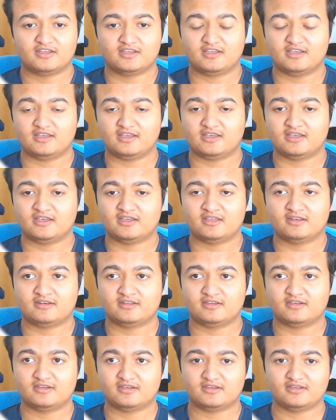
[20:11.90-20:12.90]

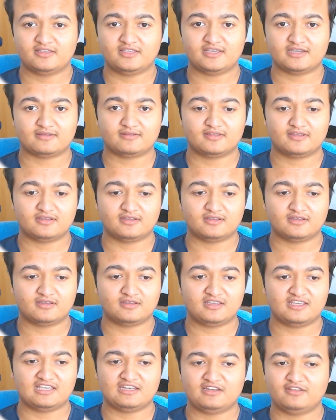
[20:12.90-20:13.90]
And yeah,
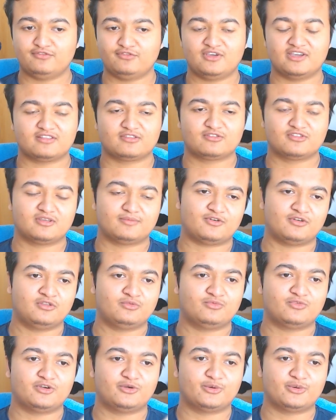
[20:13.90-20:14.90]
and if you get to the point
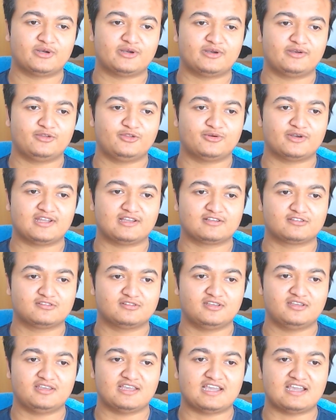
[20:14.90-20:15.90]
where you're
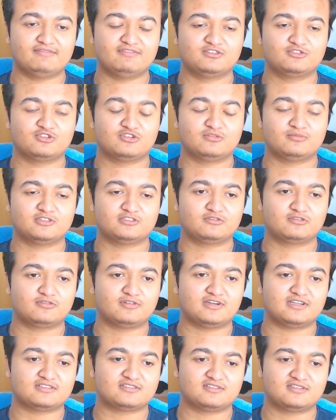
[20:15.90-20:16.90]
actually having so much
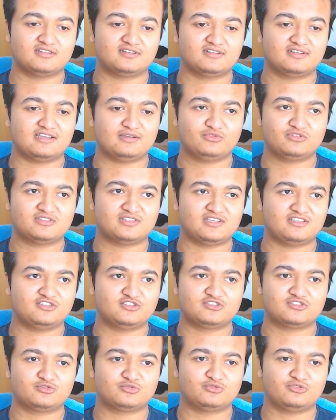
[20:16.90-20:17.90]
requests, then I would say
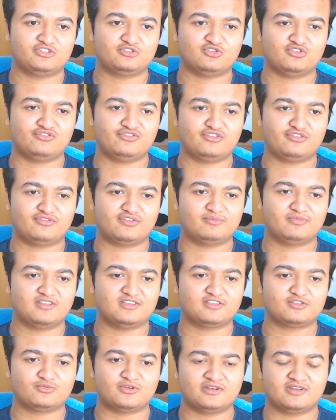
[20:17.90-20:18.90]
just switch over from
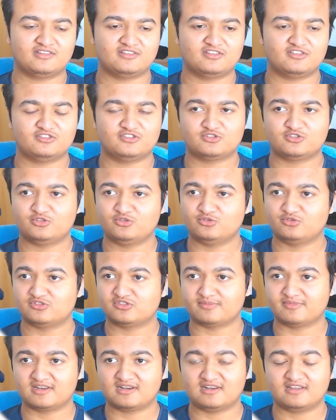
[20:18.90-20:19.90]
this one and then just use
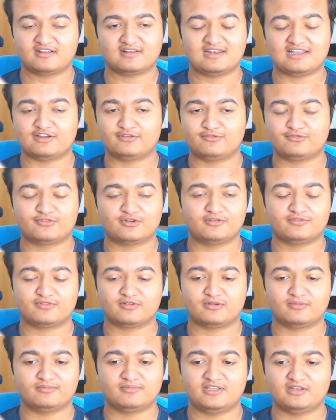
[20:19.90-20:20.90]
something like CloudFront
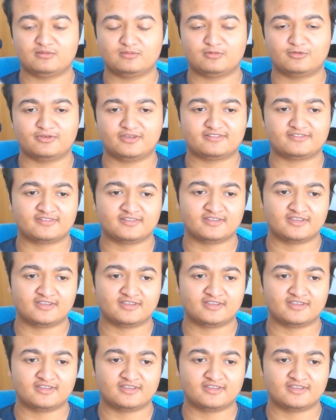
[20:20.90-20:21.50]
from AWS.